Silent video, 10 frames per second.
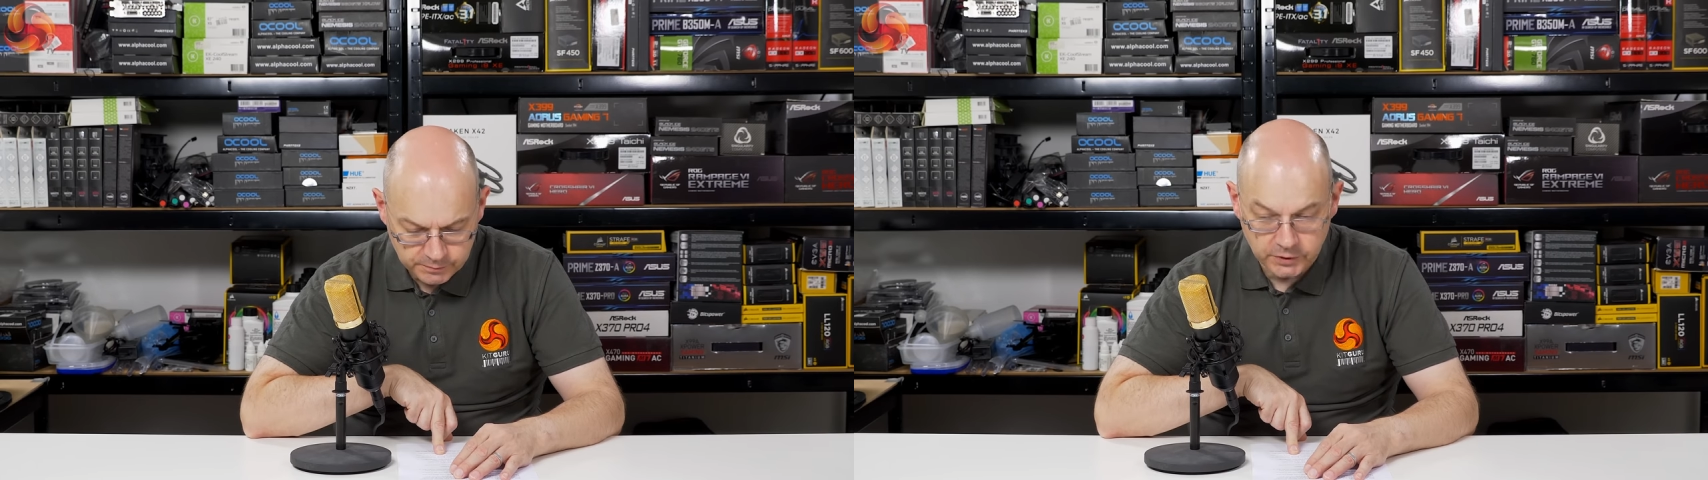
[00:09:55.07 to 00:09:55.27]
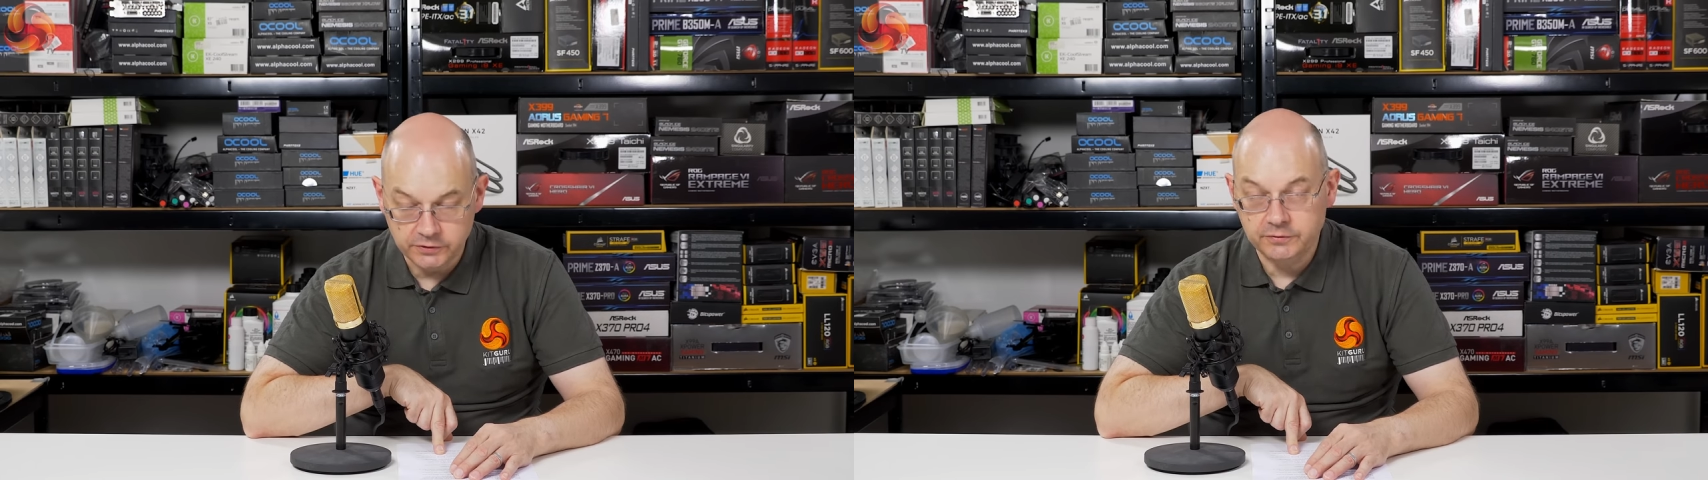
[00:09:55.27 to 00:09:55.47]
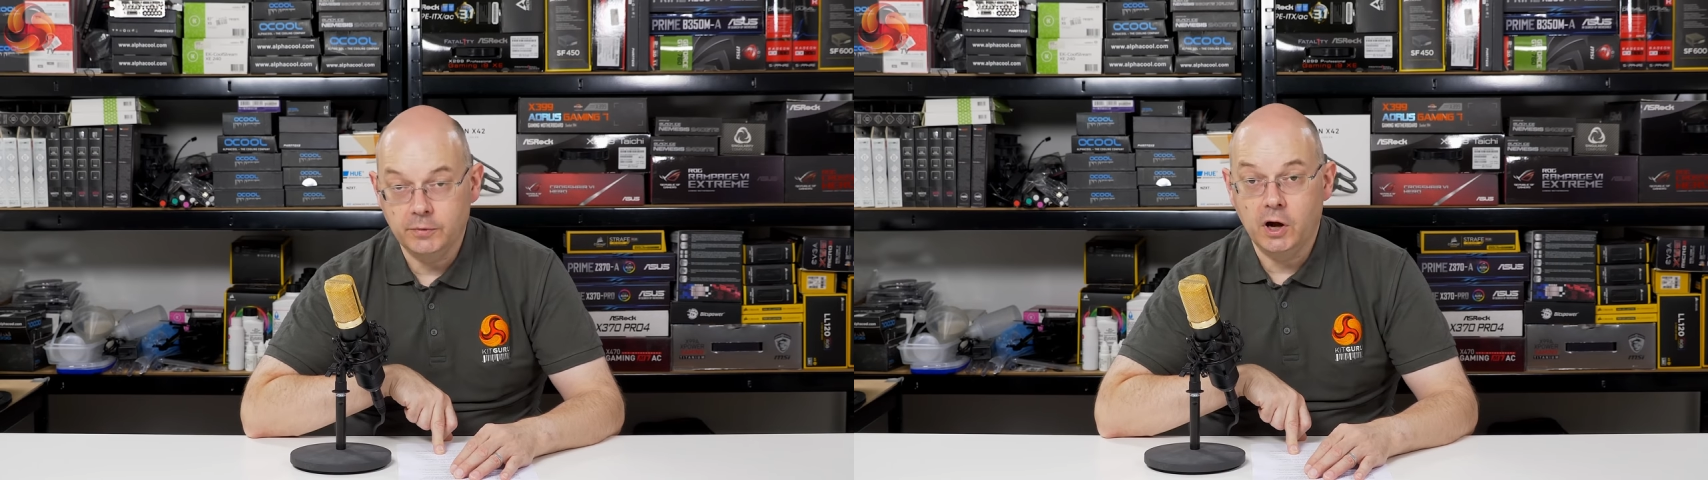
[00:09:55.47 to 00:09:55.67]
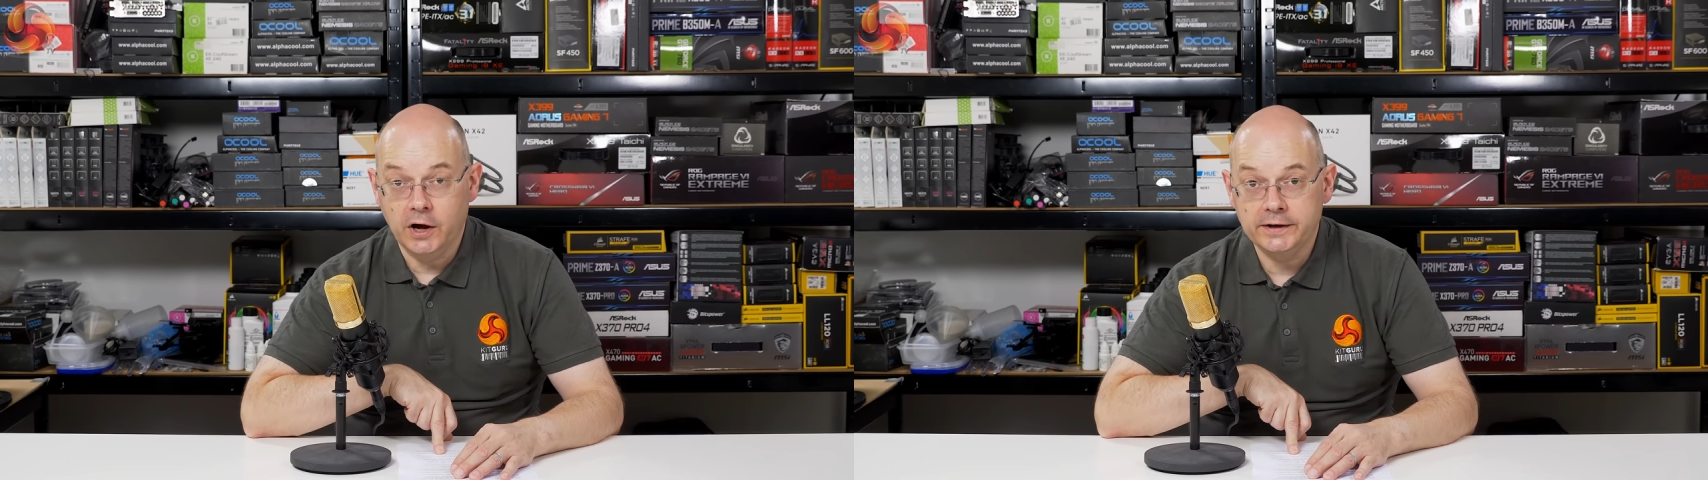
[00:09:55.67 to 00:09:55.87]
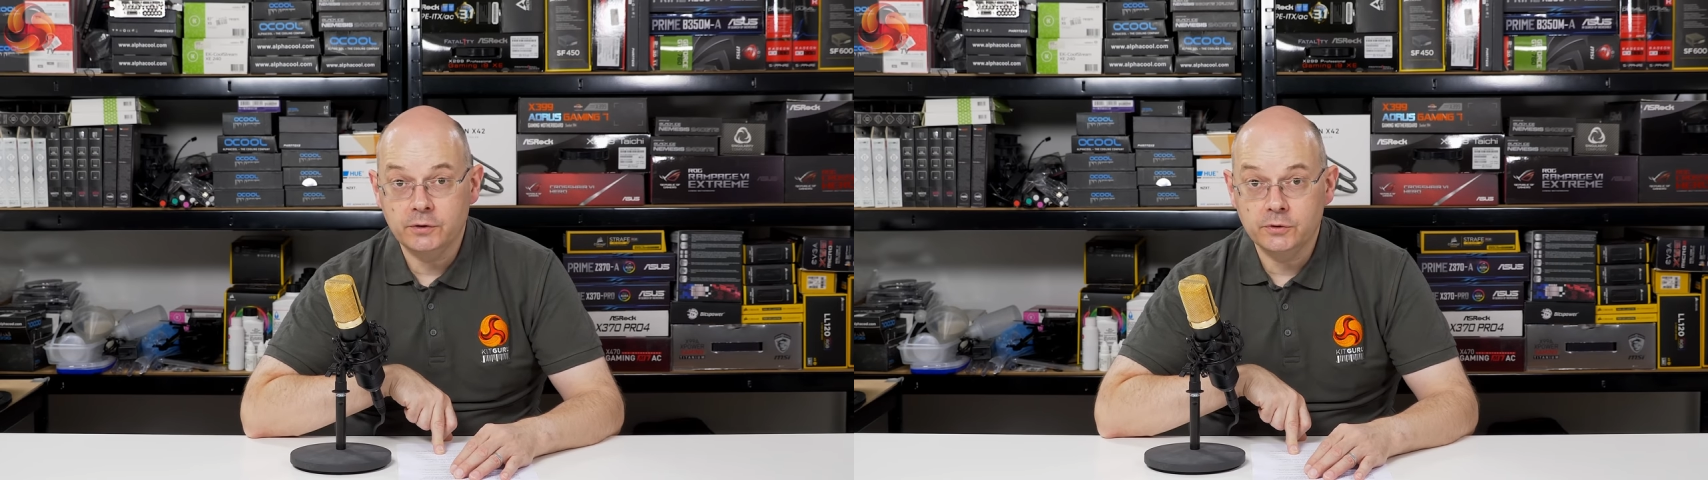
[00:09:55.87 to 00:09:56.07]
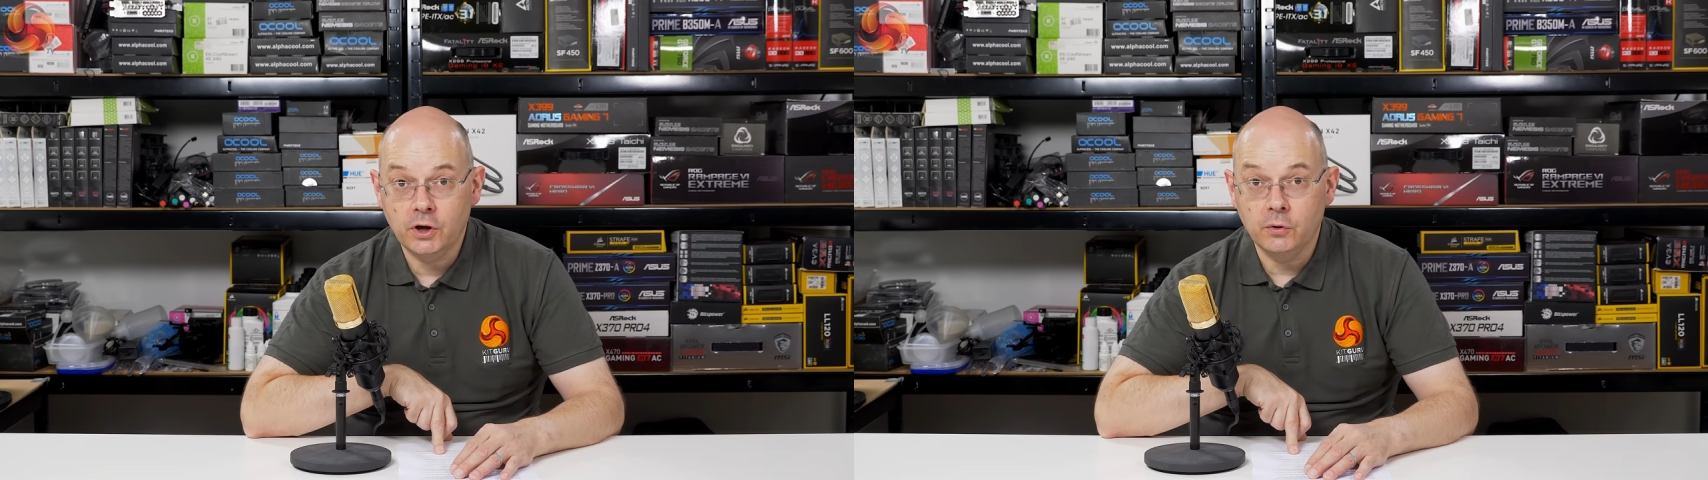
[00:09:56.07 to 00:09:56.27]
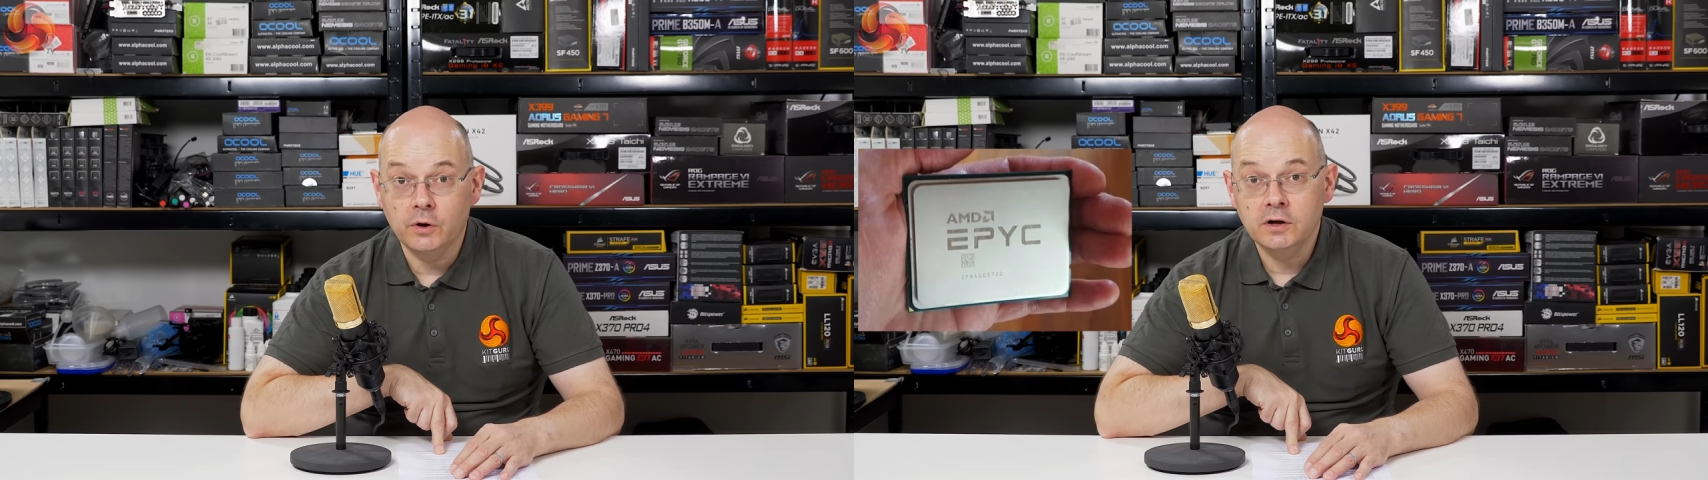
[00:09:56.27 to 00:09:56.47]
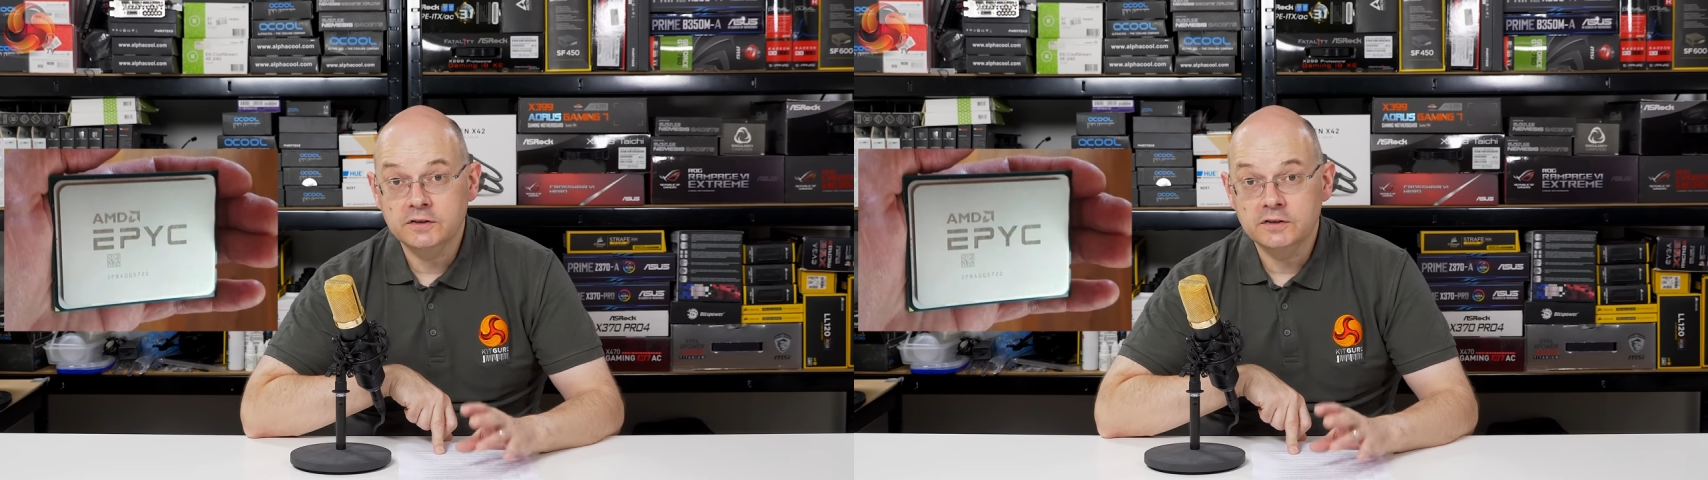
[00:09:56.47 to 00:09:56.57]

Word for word: but I don't know.